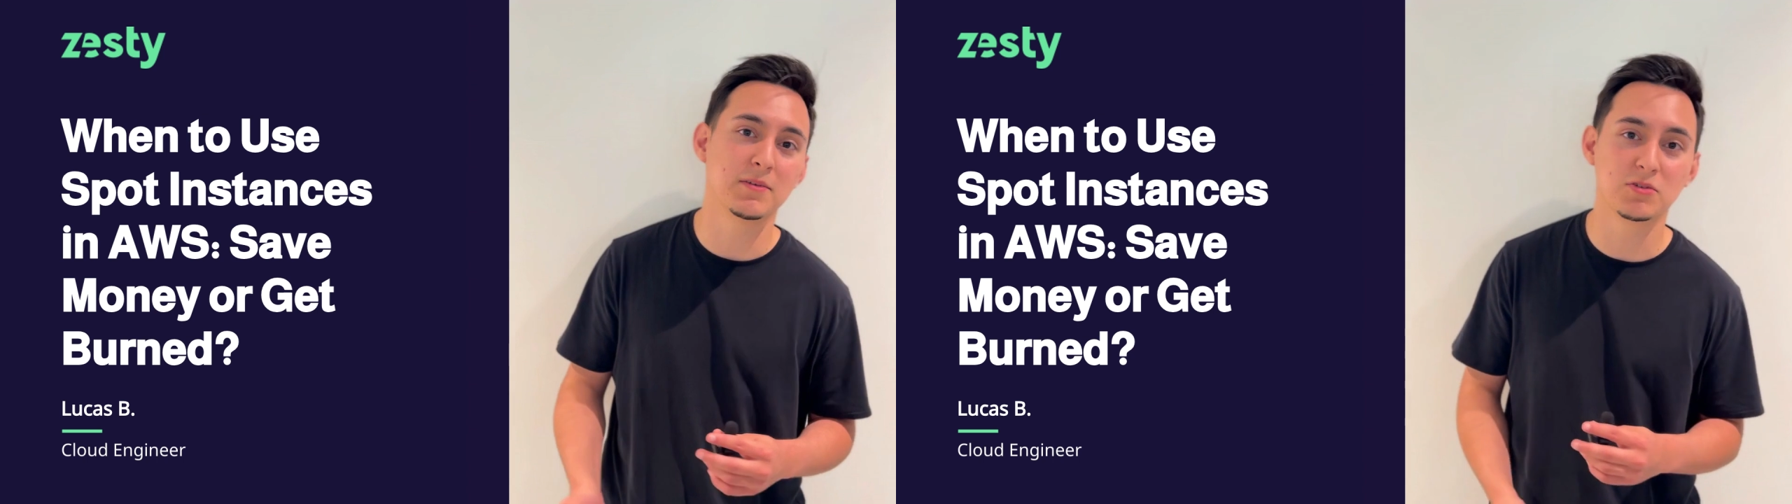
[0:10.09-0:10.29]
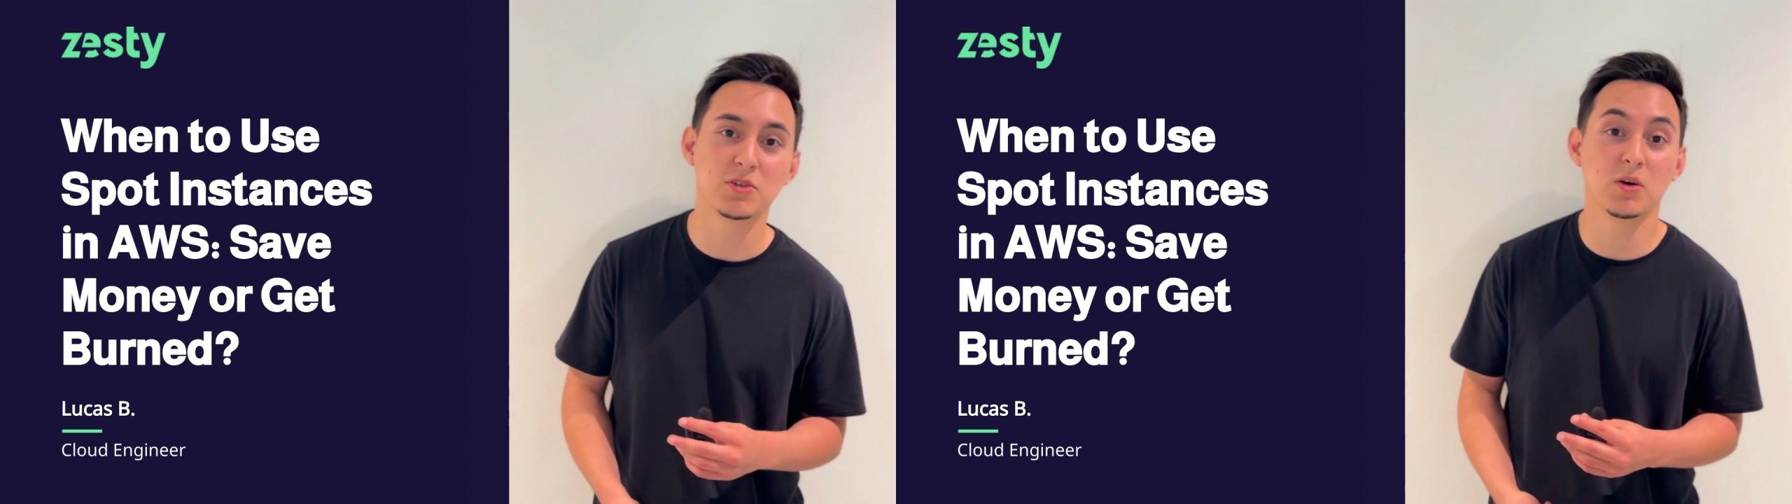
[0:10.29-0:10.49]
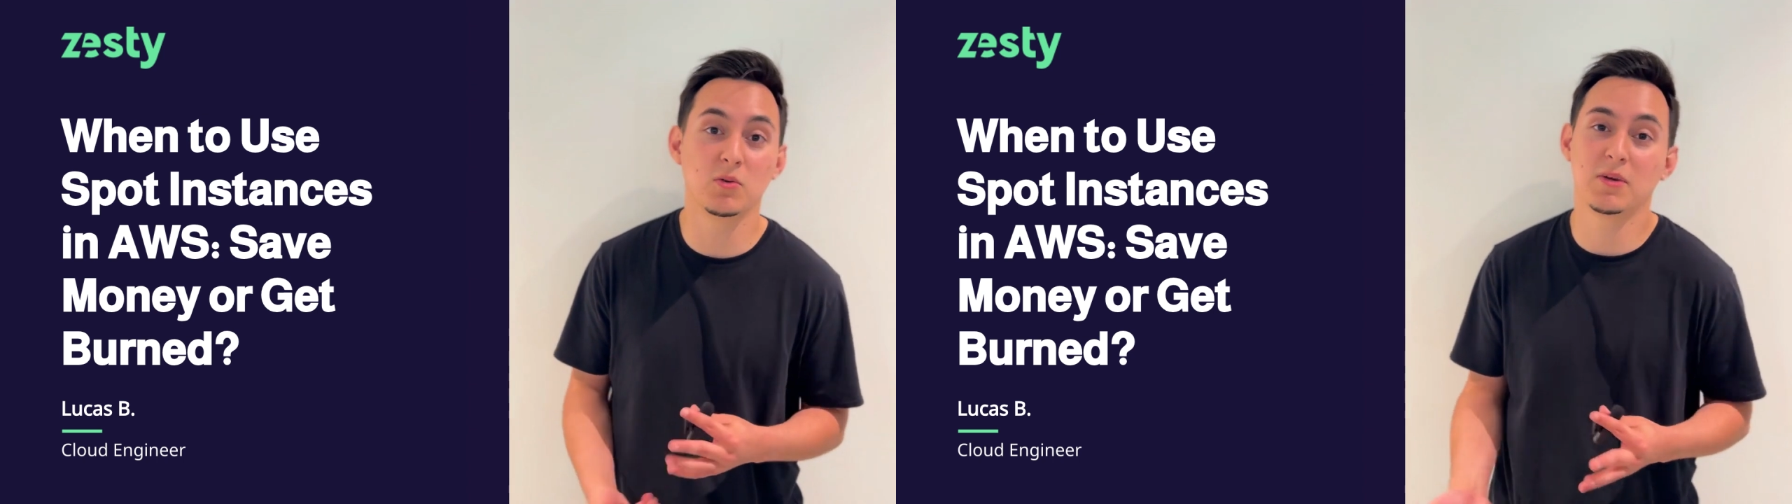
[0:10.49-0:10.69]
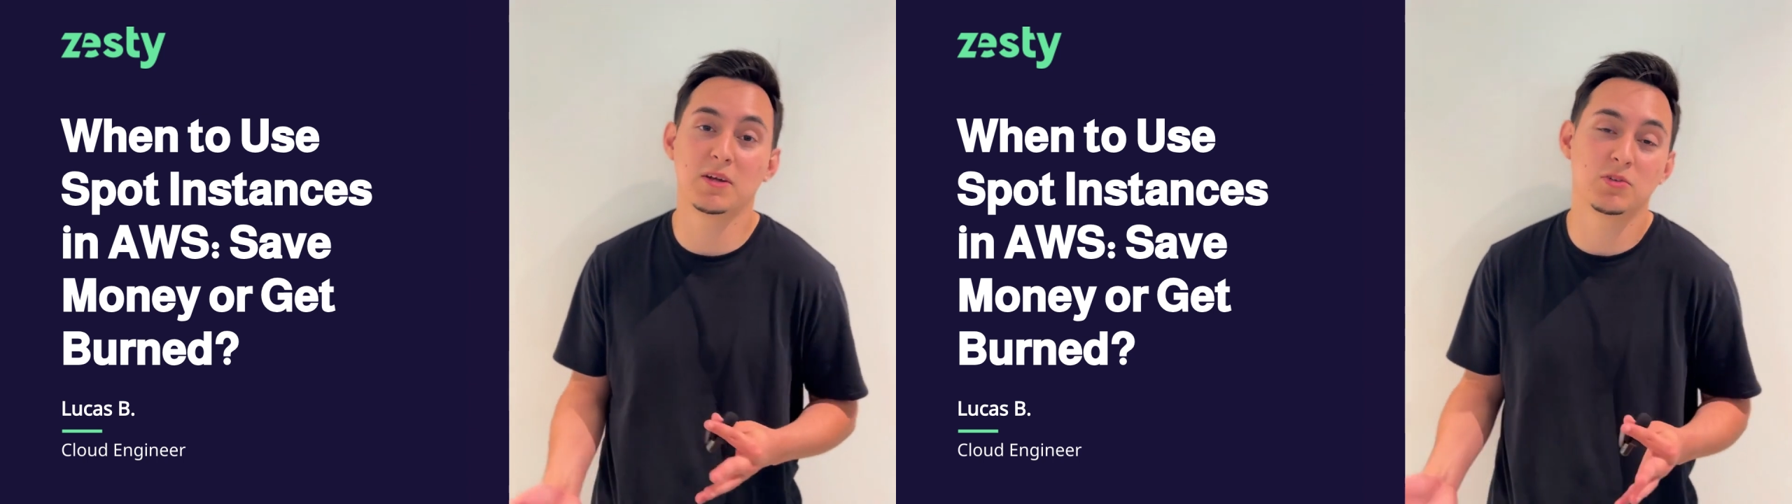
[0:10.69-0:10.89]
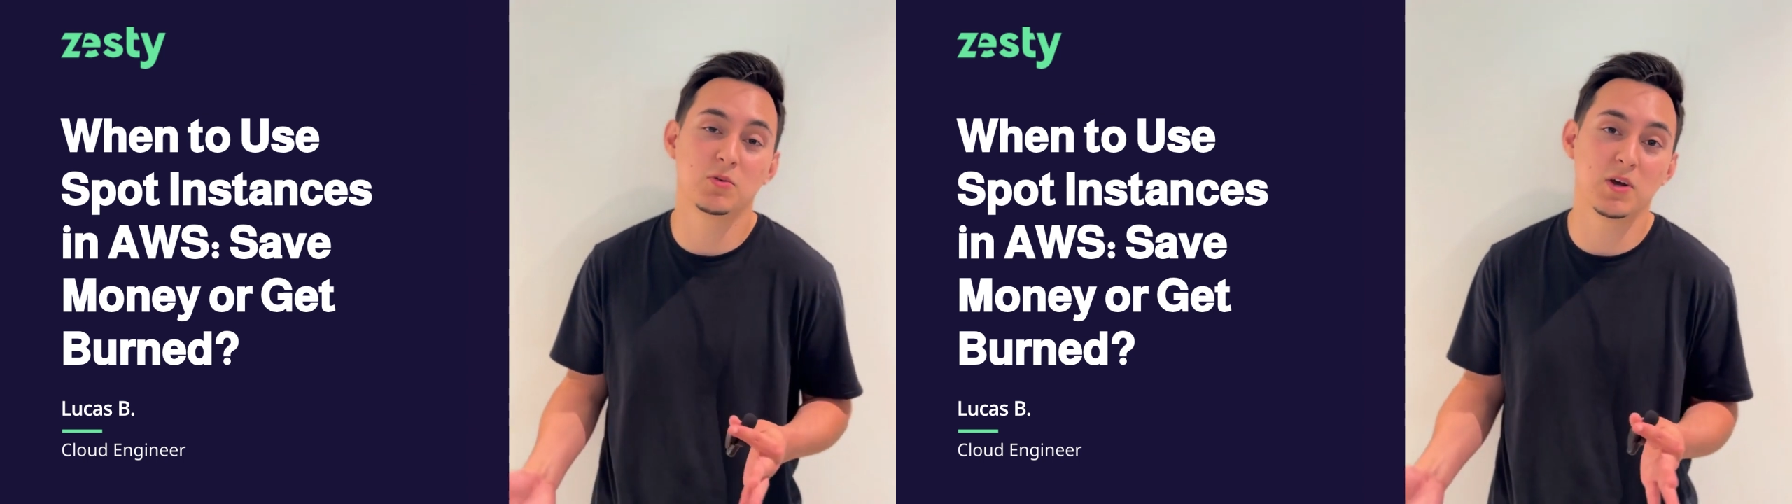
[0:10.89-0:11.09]
So,
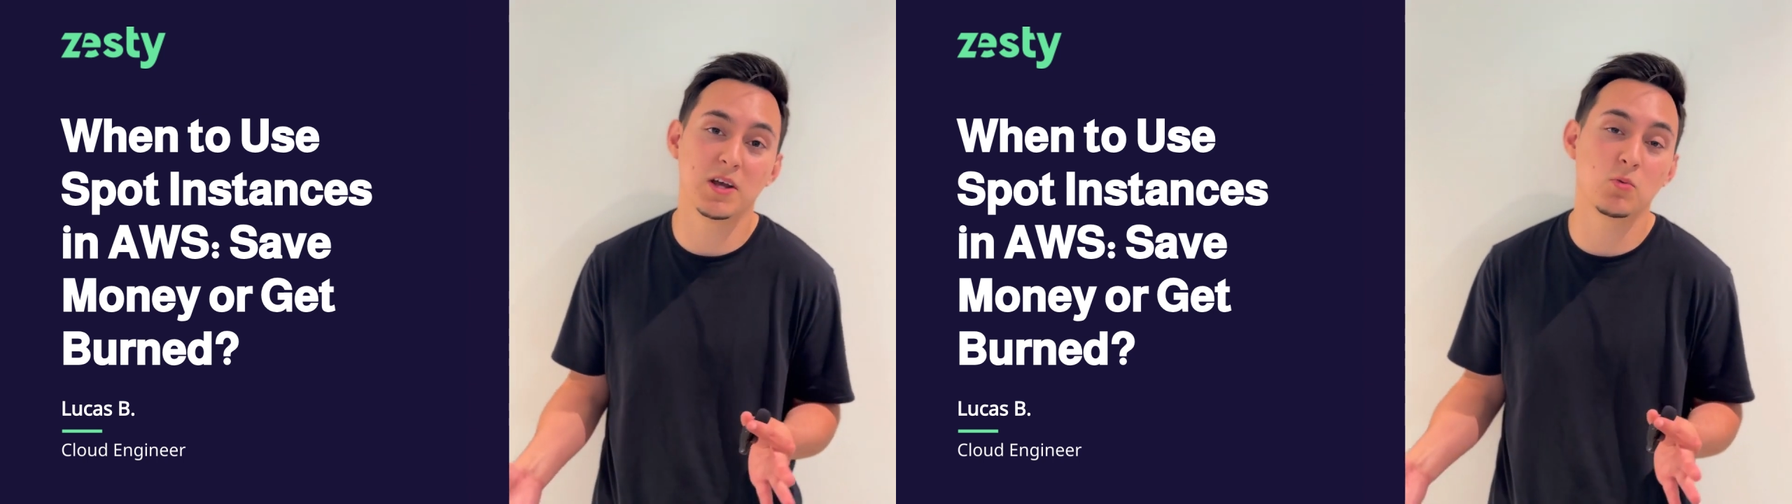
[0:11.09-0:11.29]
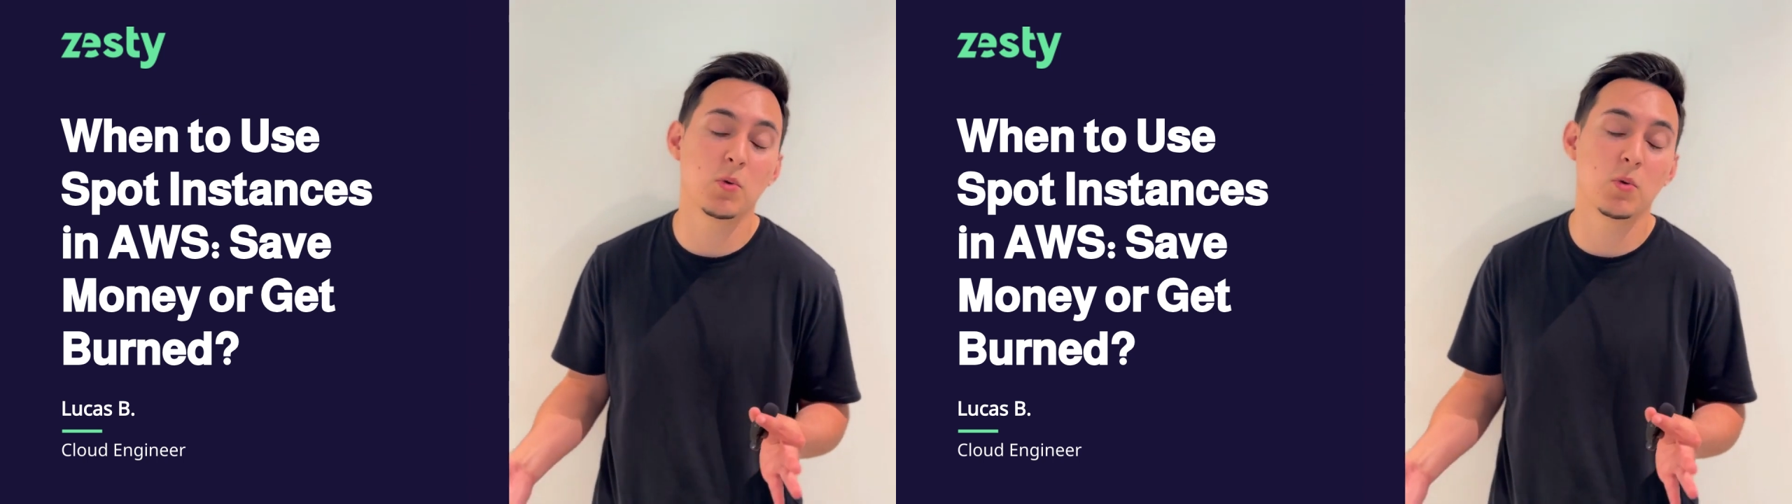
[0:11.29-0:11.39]
if you're running